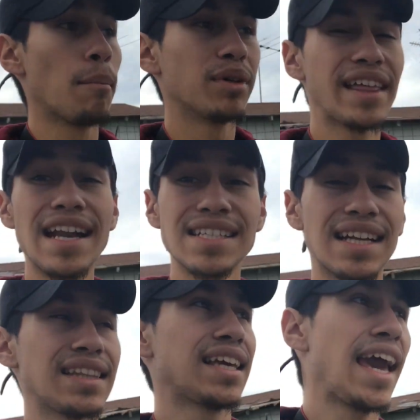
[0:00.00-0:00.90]
But that is
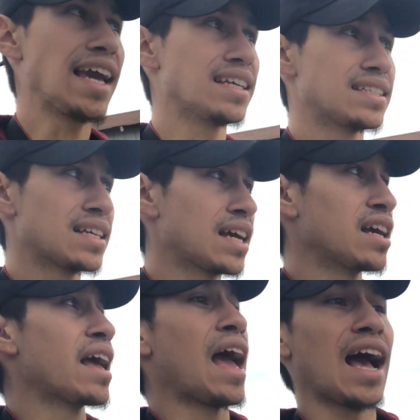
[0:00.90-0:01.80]
not the case.
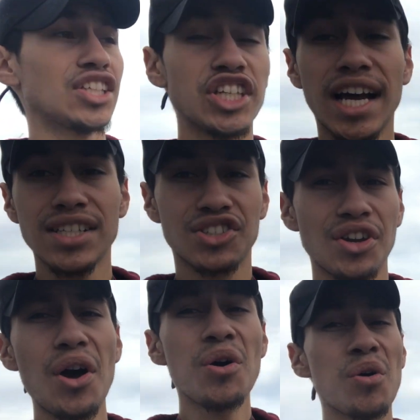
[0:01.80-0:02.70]
As you guys
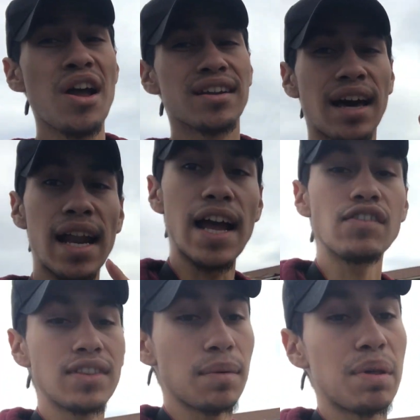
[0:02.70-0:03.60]
know, not
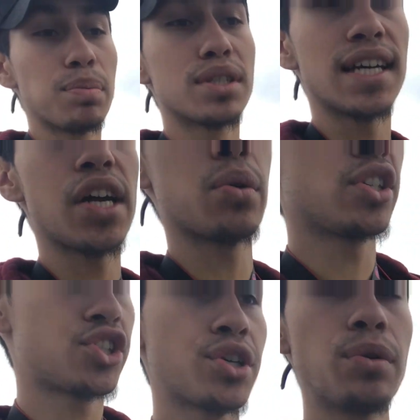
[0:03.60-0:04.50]
everything people tell you
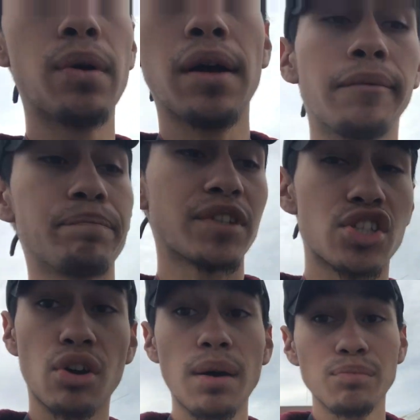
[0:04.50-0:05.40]
is true.
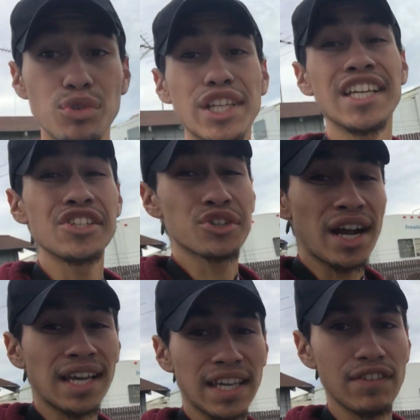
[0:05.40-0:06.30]
So I'm really gonna
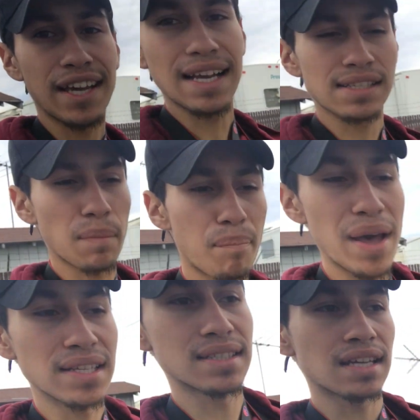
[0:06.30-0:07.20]
try and give you guys the
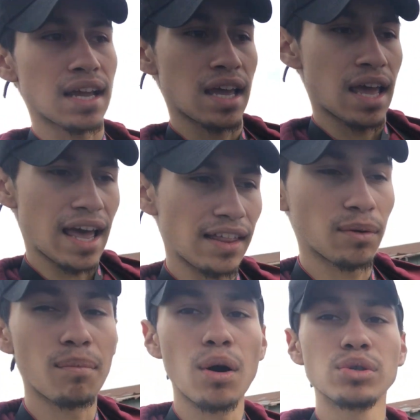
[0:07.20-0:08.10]
best and
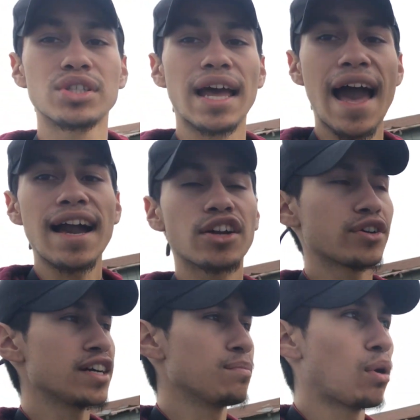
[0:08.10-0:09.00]
the most
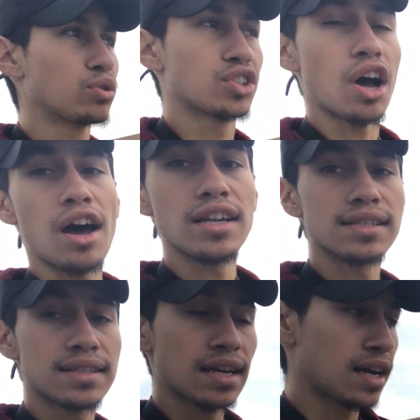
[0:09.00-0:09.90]
accurate, most
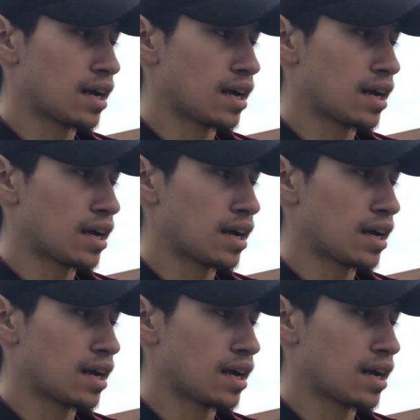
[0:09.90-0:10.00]
honest